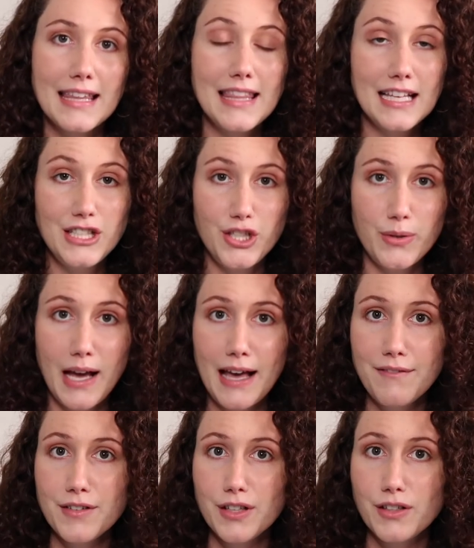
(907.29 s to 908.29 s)
They do
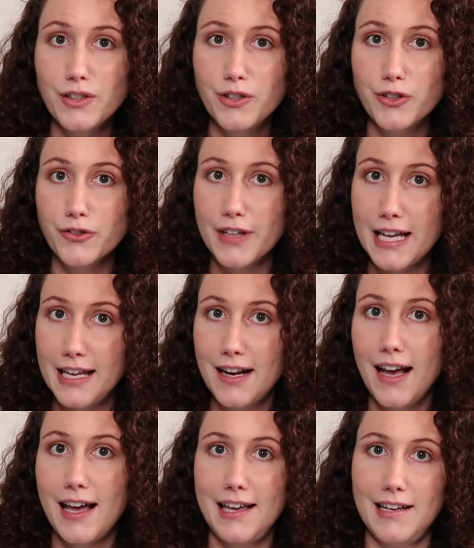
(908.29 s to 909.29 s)
have great
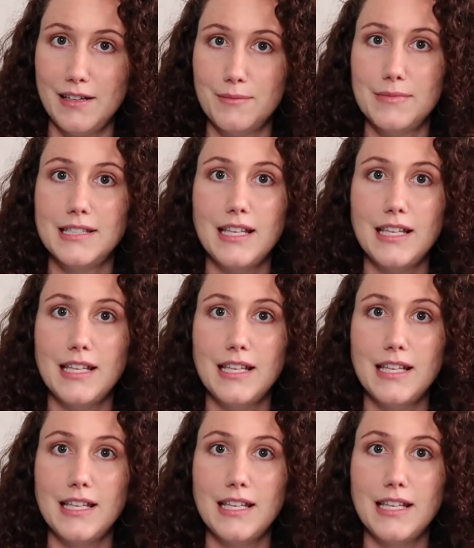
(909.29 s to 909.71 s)
items.